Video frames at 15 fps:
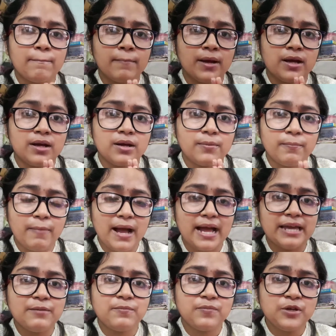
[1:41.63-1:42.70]
uh,
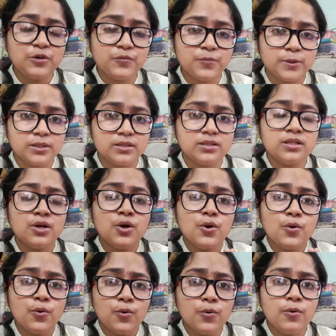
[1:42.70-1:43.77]
by people
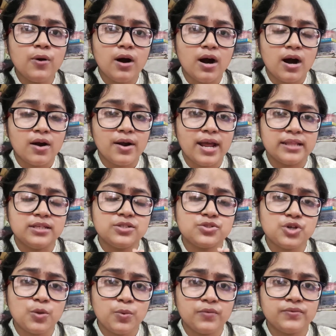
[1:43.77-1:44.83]
who are at the
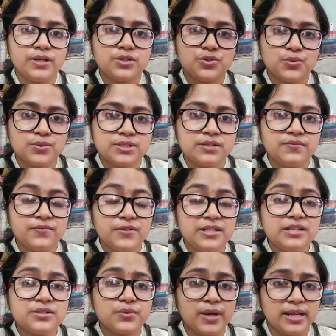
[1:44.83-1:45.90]
top of their chosen
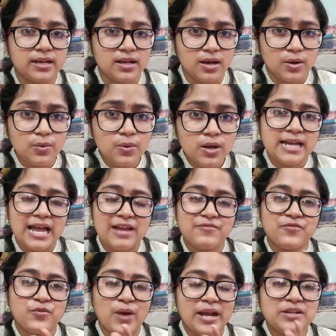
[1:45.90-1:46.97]
field right now. I have
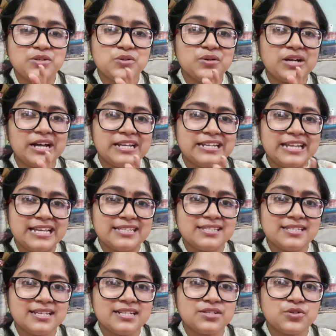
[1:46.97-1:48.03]
tried to
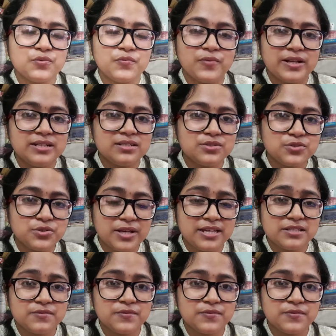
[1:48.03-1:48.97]
condense it to fit into today's